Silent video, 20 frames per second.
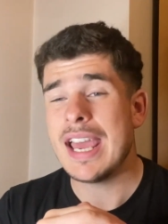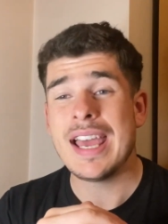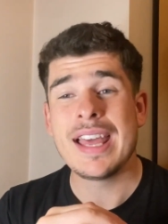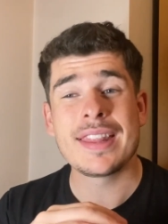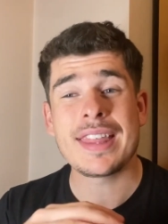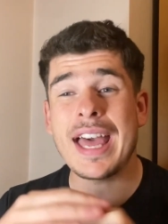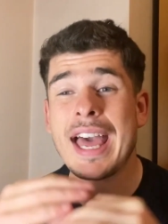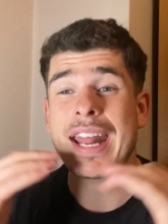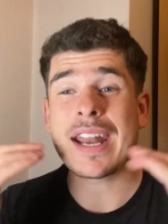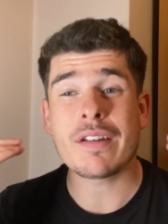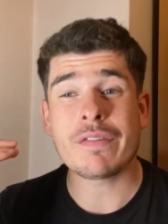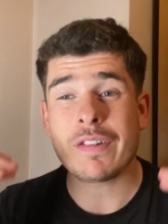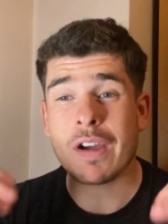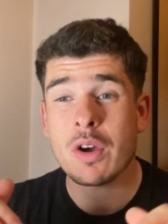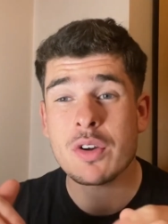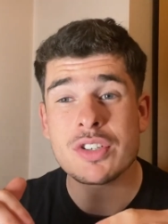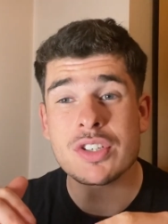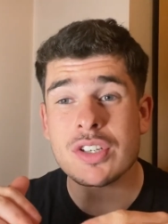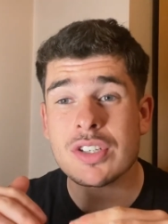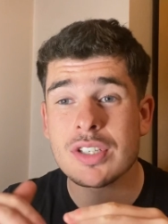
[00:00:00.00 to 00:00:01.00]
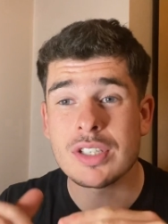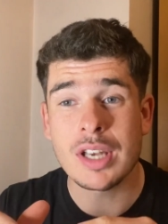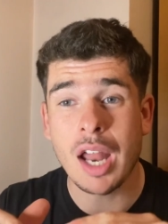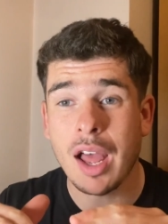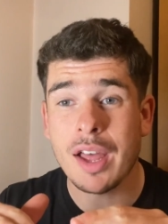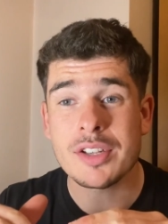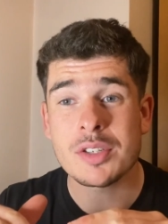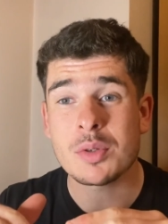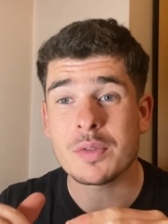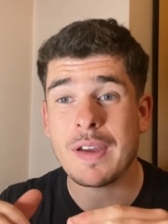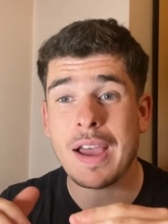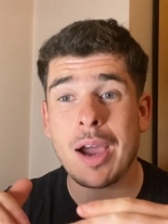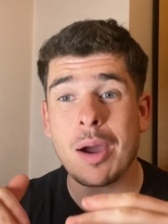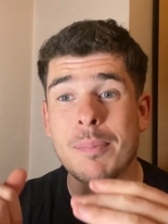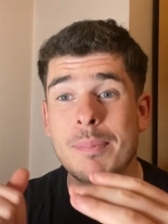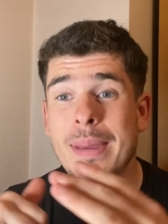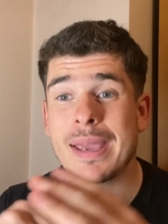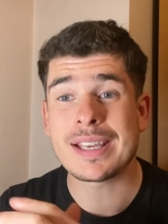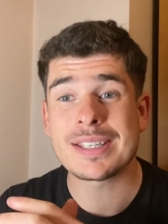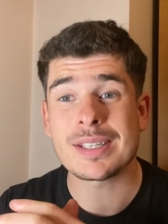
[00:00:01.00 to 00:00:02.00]
The NFL is just nuts with how
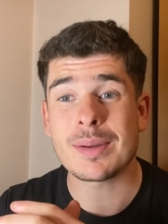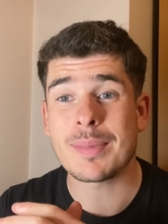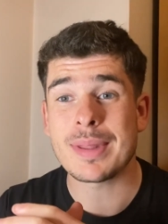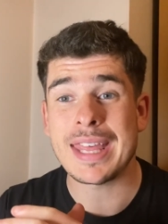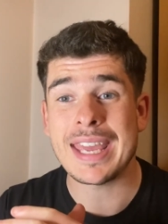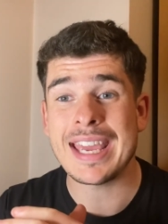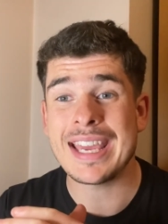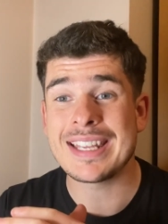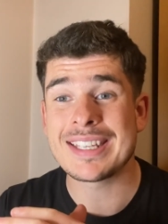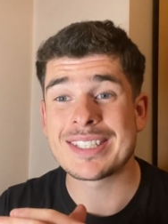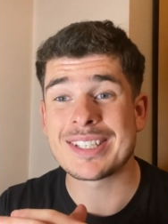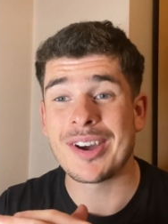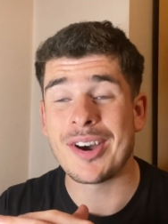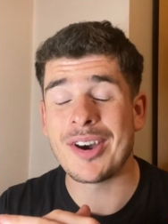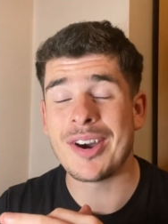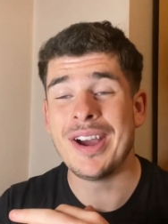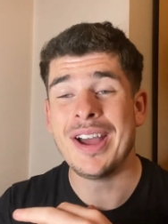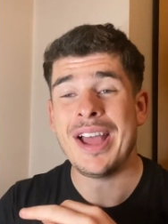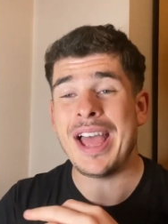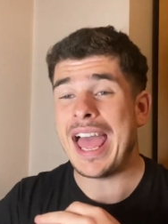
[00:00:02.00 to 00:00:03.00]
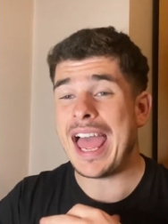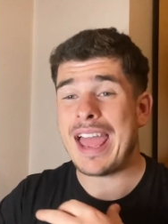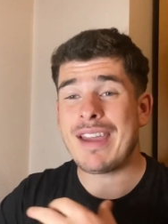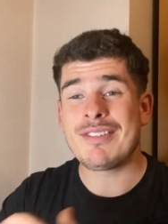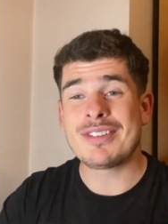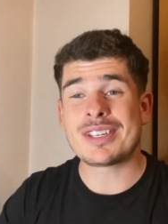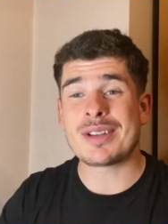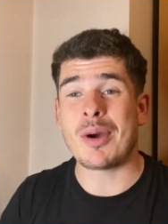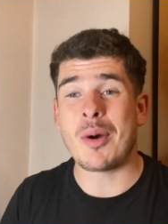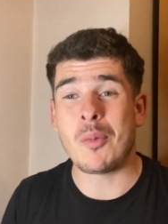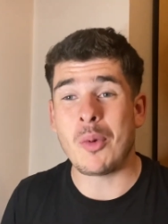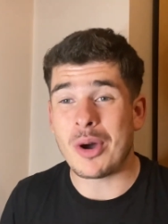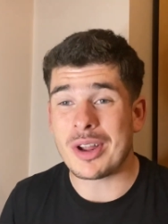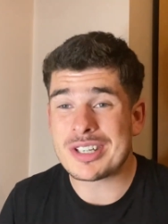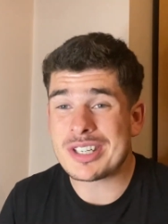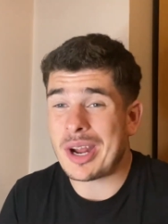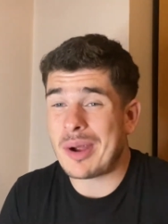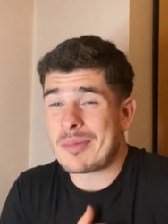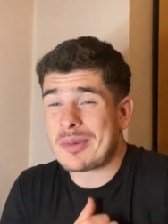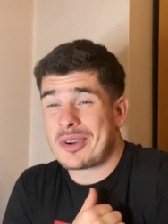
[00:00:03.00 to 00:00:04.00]
big some of the hits are. Every time I
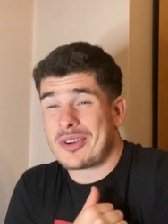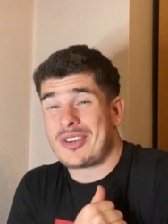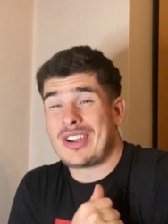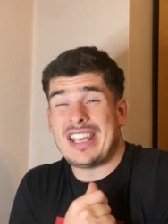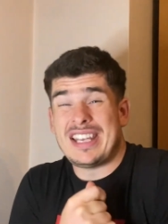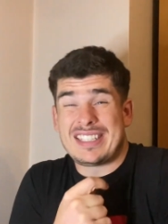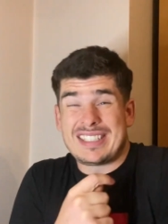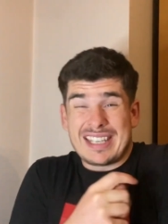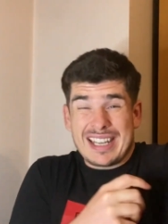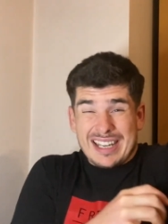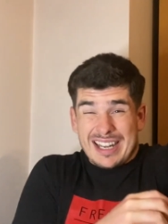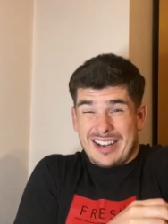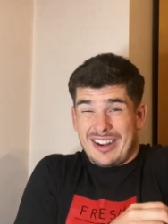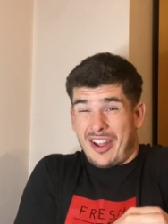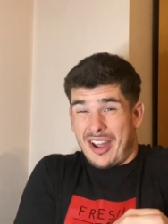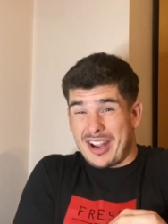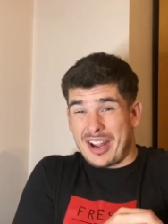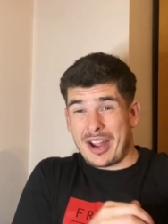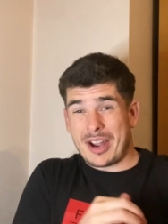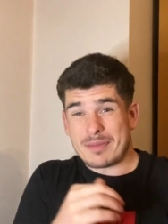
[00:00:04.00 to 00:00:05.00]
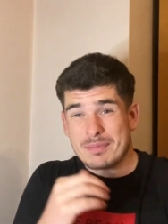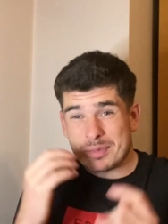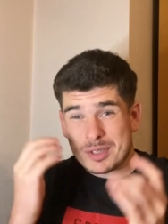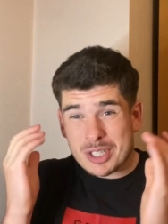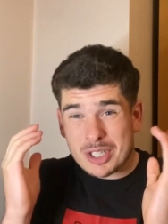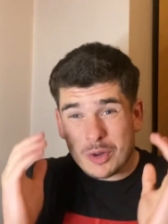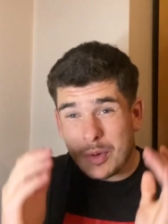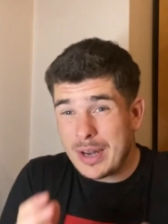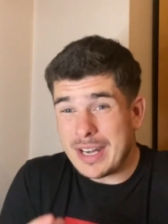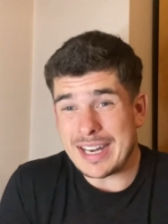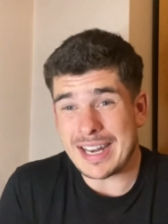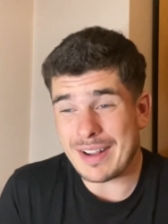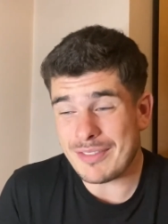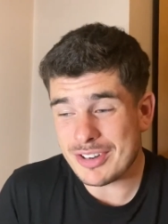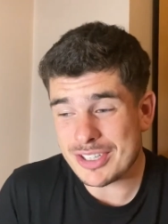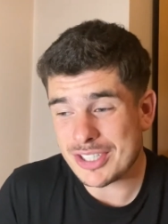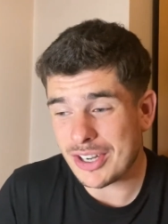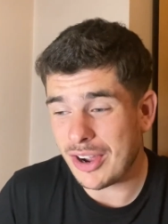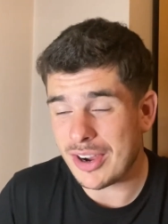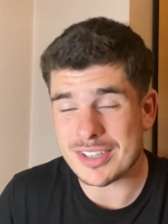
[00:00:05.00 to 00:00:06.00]
watch it, I'm creasing and like I'm squinting every
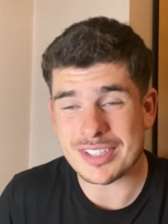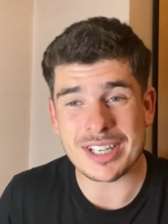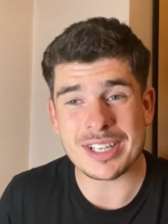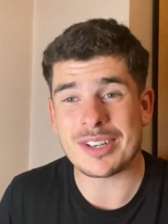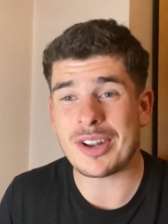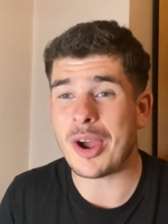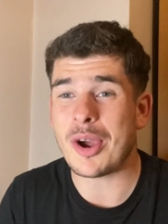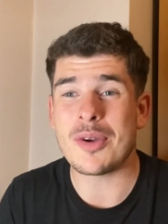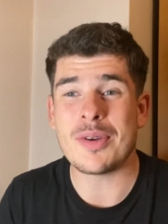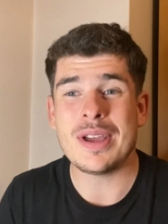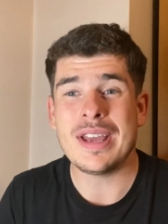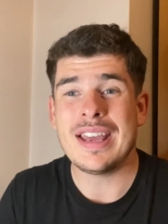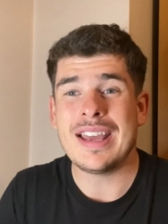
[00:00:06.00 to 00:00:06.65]
time because